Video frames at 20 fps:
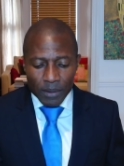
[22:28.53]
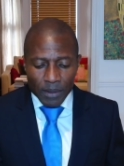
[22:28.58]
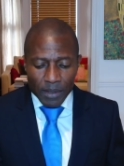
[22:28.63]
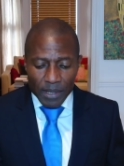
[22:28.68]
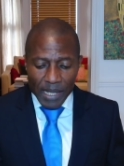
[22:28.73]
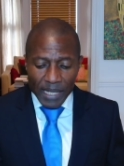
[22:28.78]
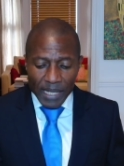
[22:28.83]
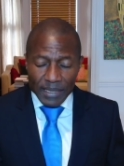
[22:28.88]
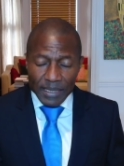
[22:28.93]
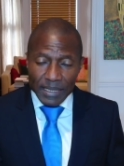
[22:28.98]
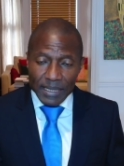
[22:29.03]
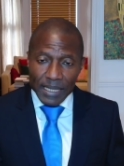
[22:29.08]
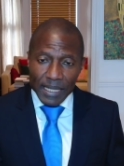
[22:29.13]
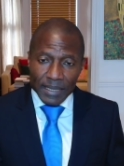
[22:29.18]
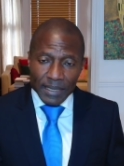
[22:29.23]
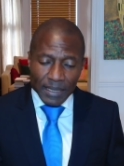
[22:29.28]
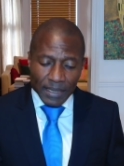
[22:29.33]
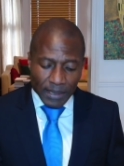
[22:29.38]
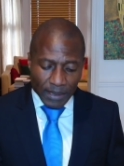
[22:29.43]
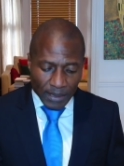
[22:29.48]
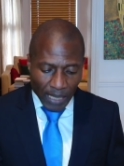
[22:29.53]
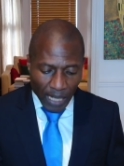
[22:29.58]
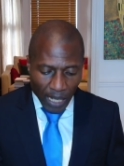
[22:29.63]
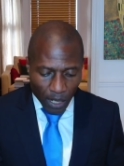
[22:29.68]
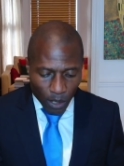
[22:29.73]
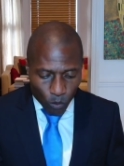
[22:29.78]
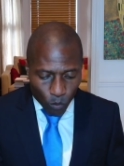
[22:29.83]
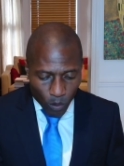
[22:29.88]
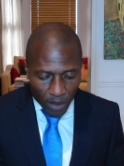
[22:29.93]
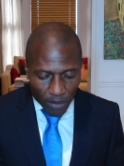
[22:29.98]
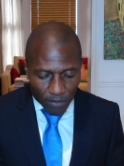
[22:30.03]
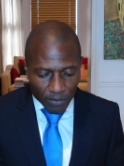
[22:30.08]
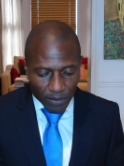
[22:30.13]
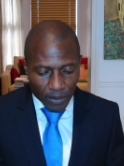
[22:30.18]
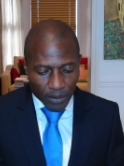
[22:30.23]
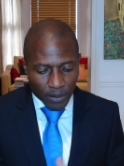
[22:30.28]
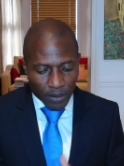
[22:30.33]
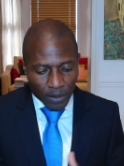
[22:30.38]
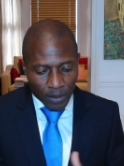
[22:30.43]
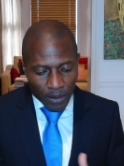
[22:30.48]
That sentence,
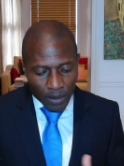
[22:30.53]
however,